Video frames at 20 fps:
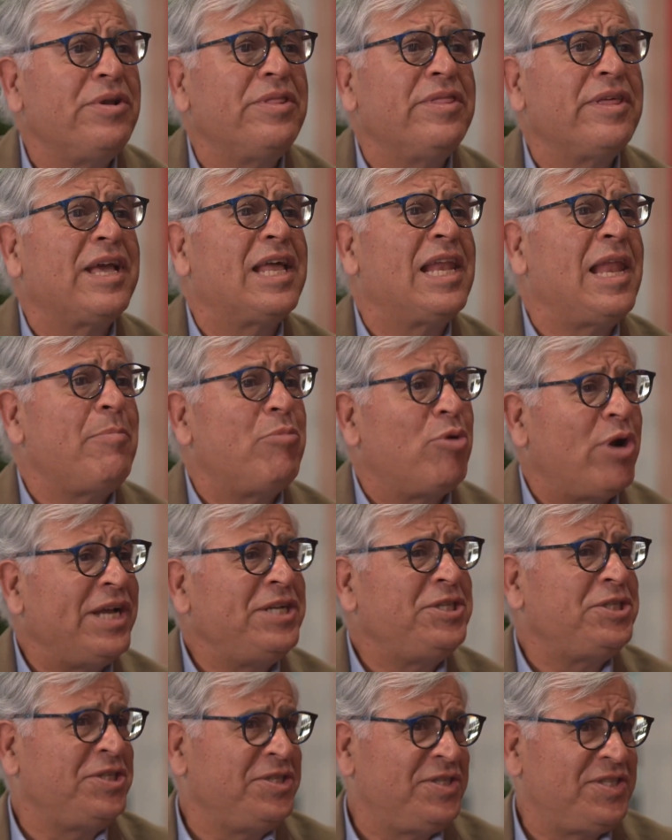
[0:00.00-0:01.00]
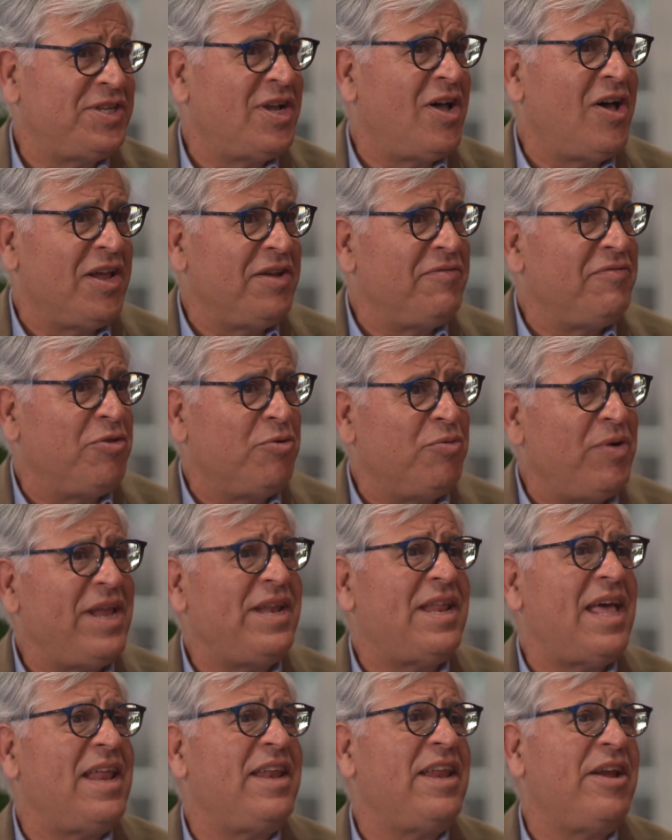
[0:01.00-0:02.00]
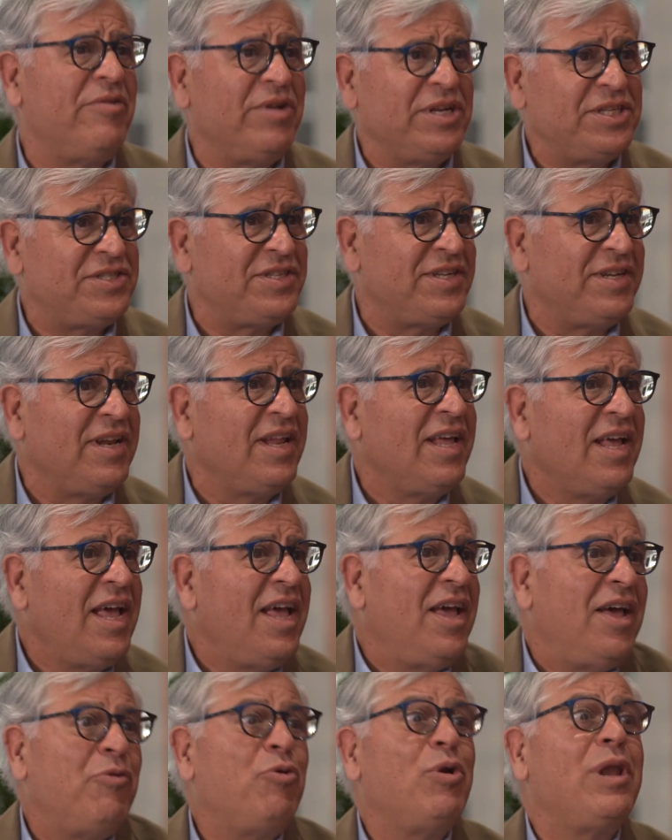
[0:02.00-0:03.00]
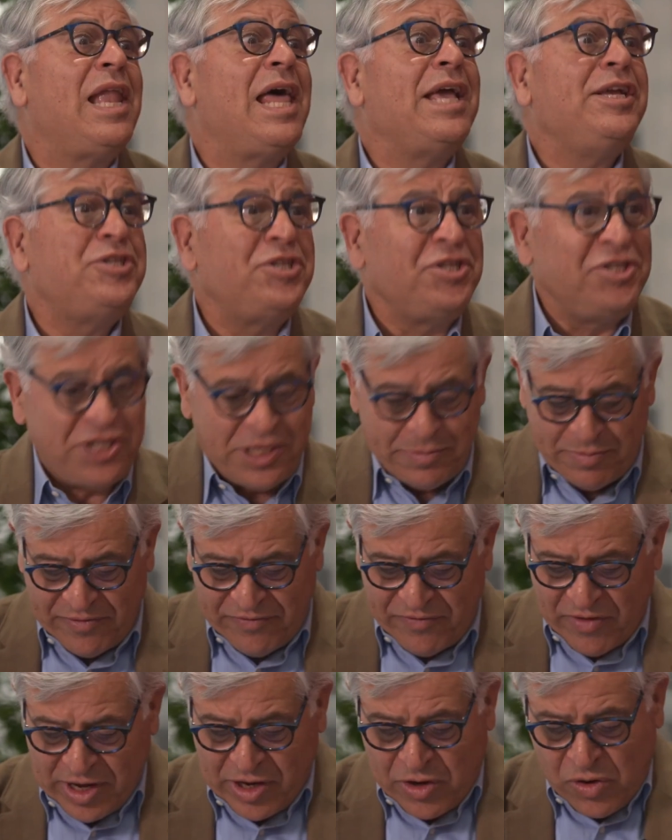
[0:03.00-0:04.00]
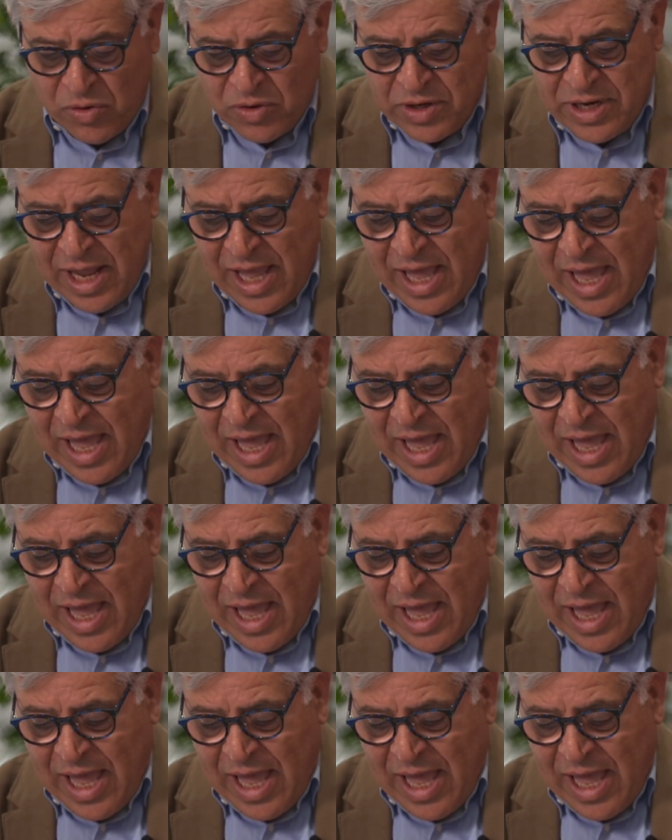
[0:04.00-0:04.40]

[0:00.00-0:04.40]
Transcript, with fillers: into the collaboration side of the Red Hat Ericsson relationship, if I could.